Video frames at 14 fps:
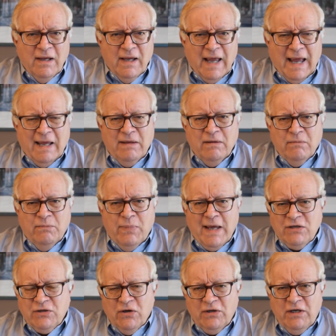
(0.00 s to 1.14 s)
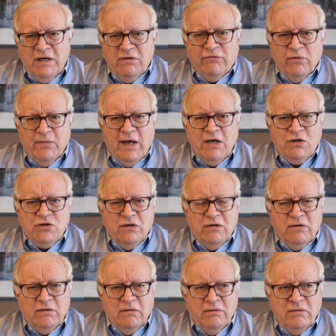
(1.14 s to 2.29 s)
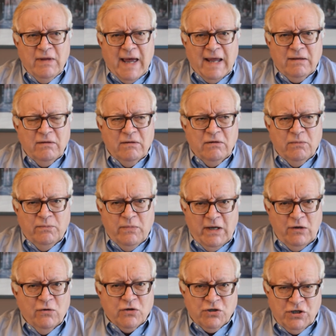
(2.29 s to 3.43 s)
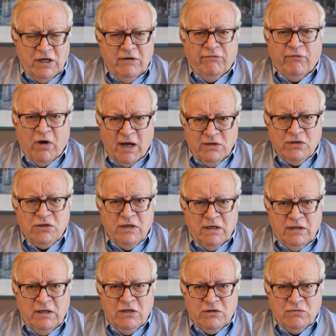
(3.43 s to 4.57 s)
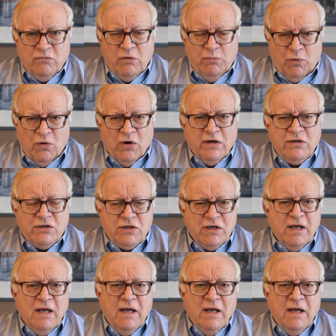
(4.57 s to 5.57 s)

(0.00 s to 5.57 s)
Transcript: And based on the information that he or she finds in these reports,